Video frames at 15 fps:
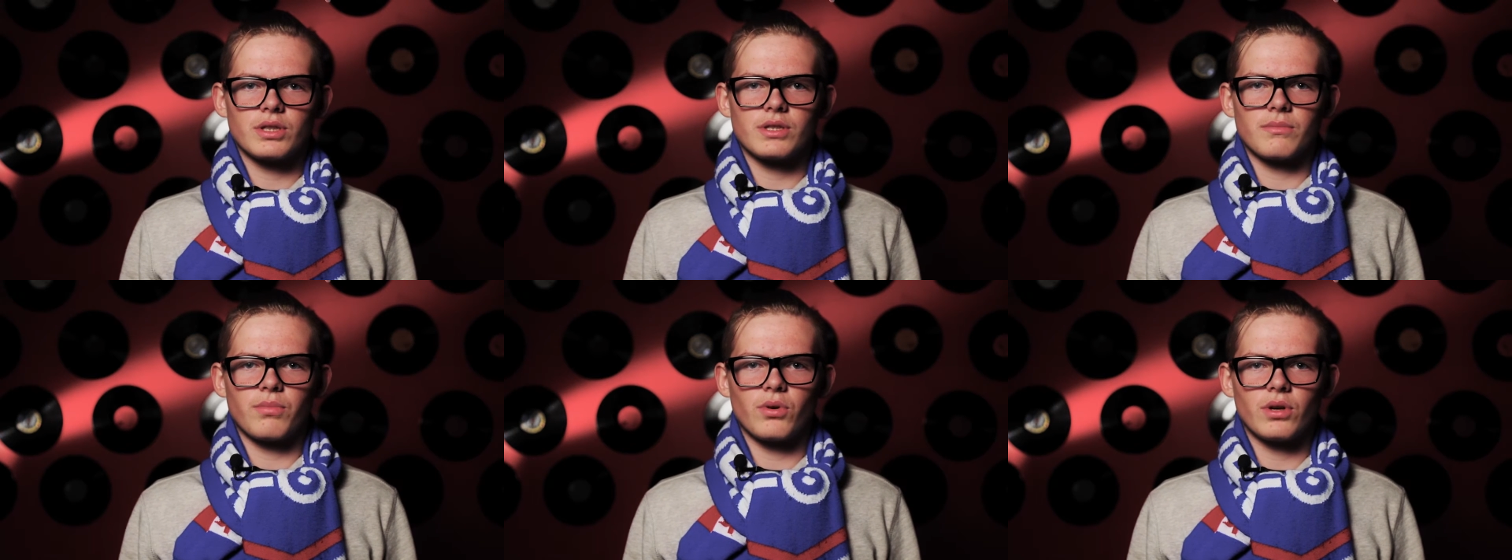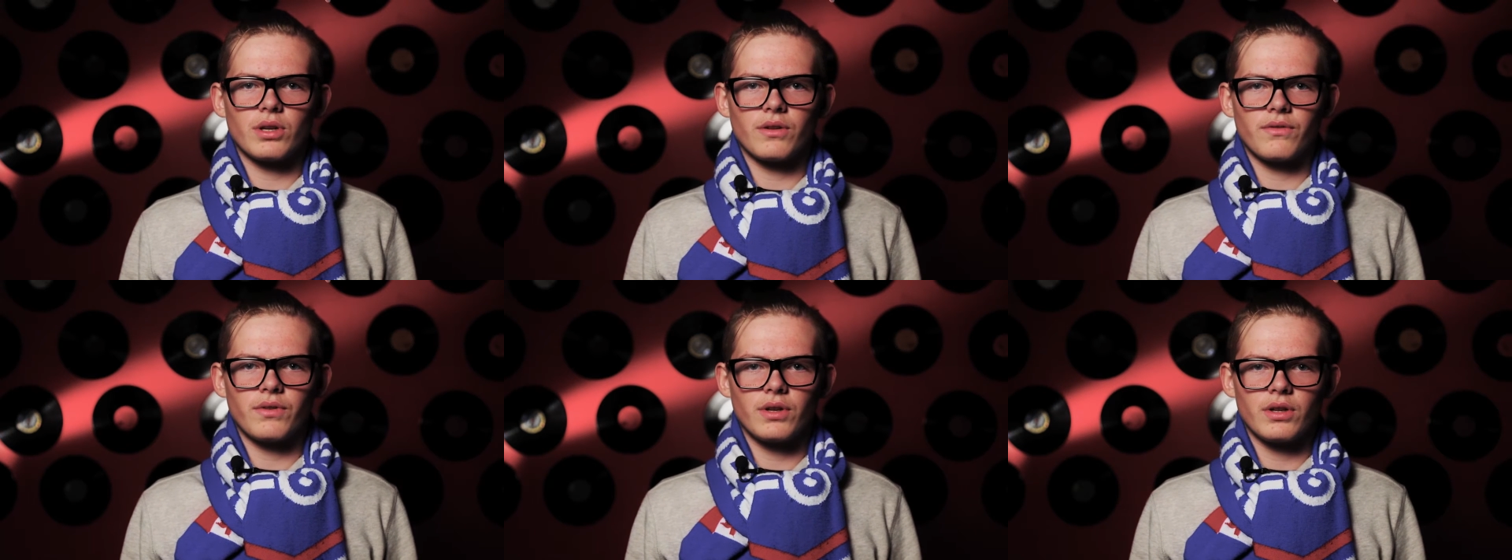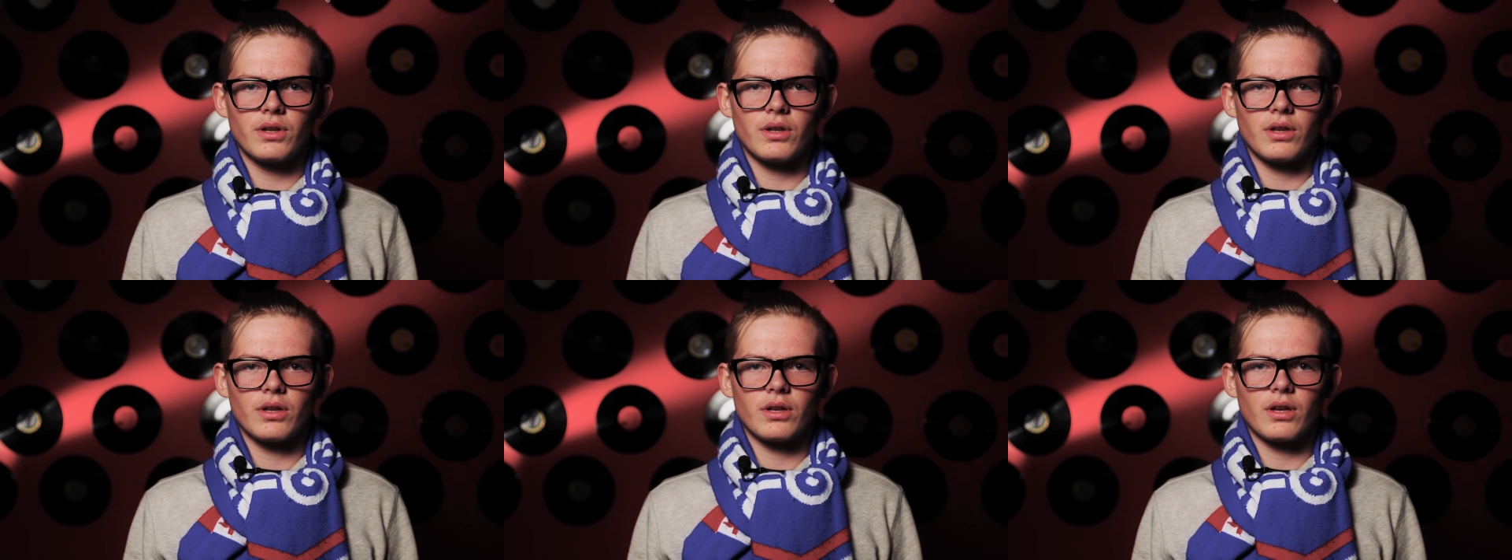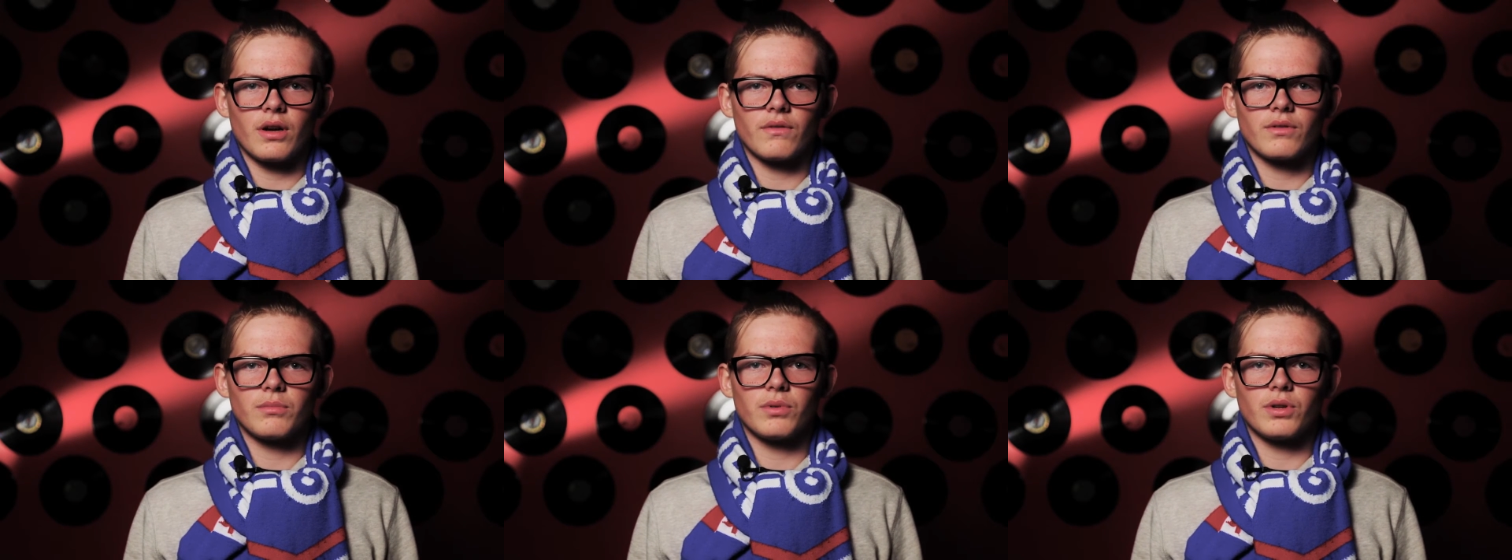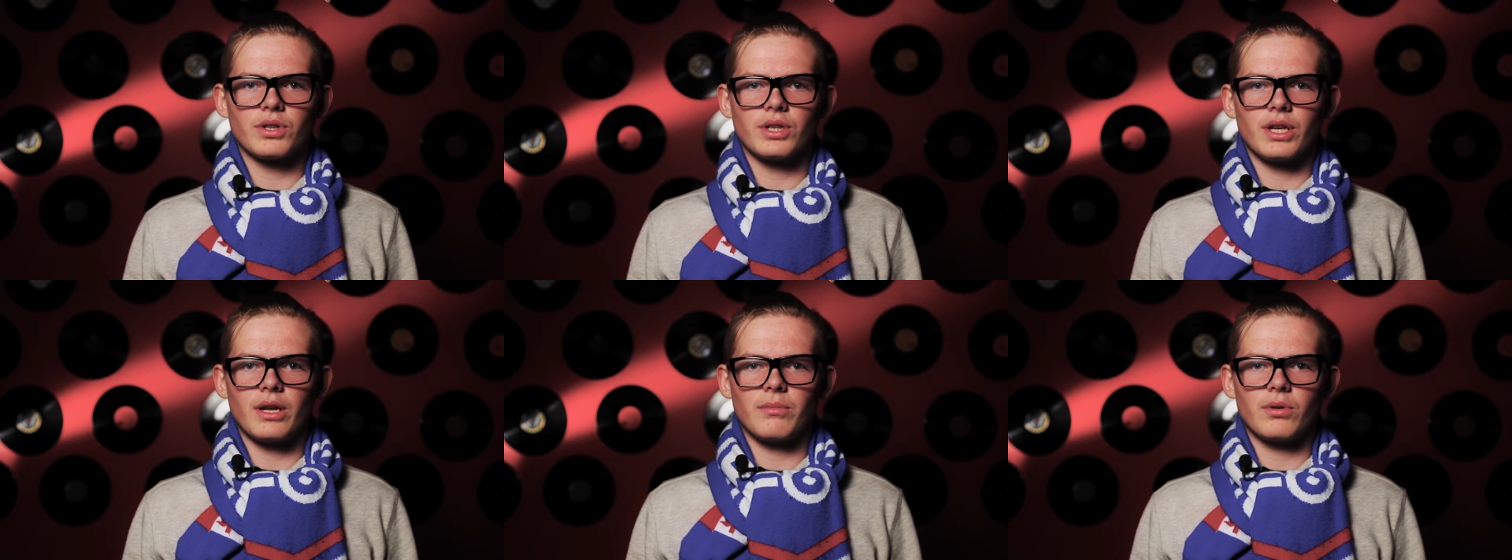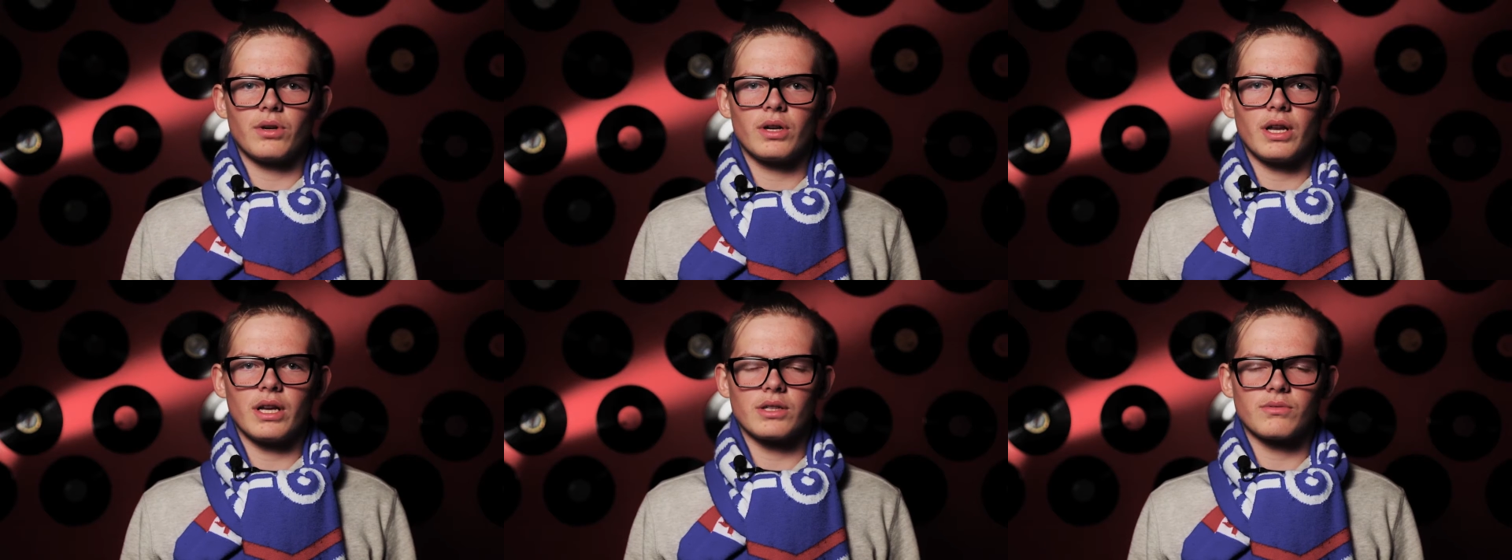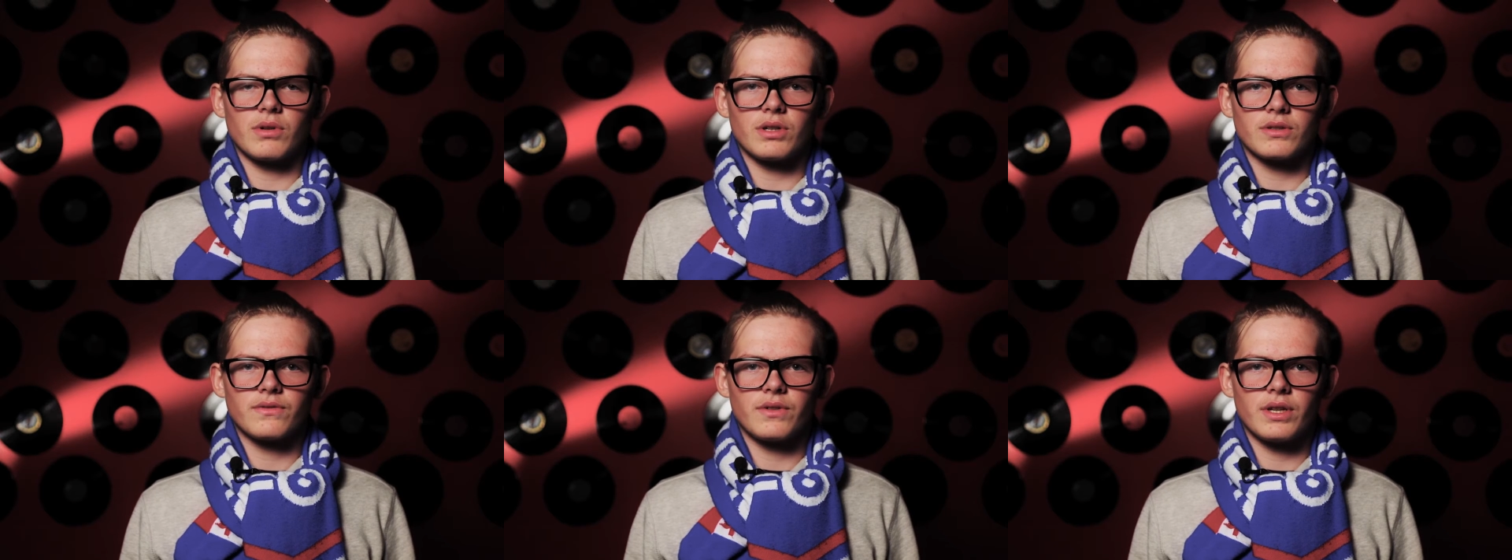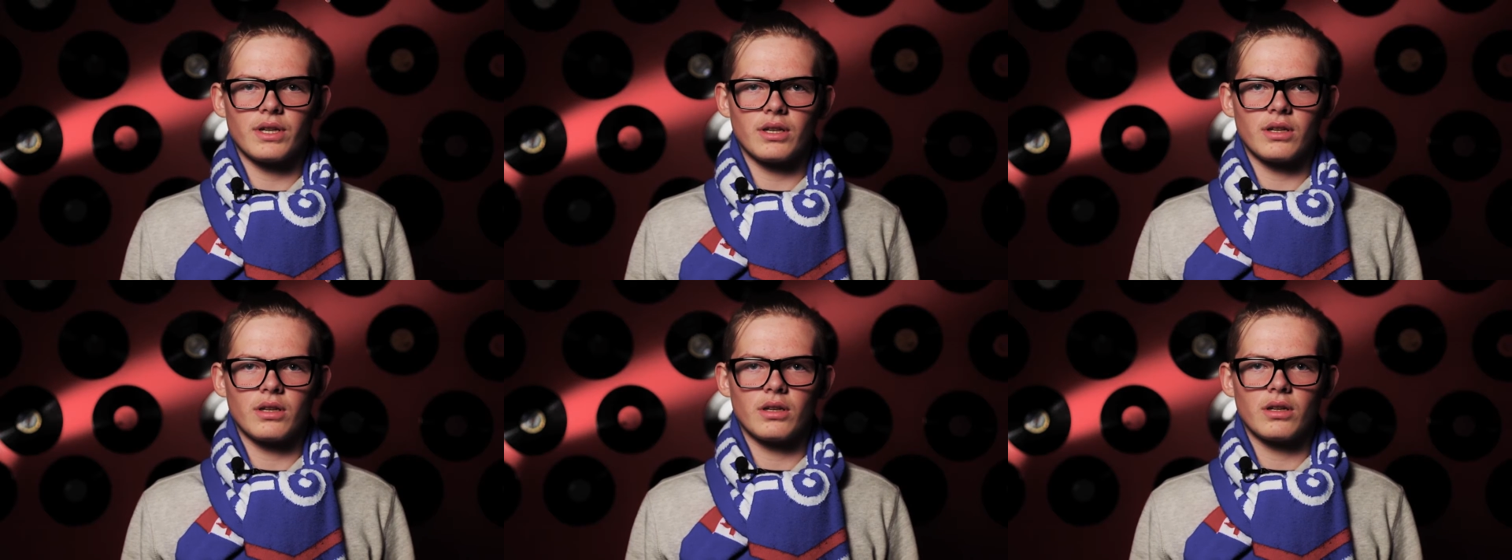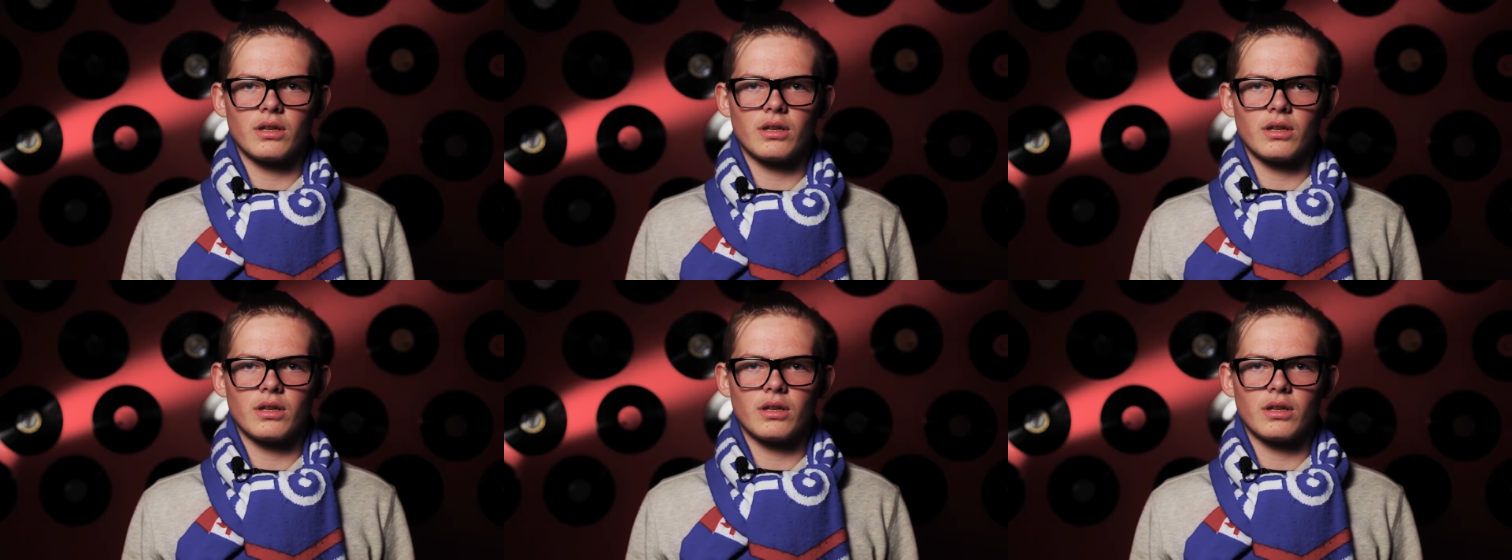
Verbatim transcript: it's important to feel comfortable in your neighborhood as well as fit in.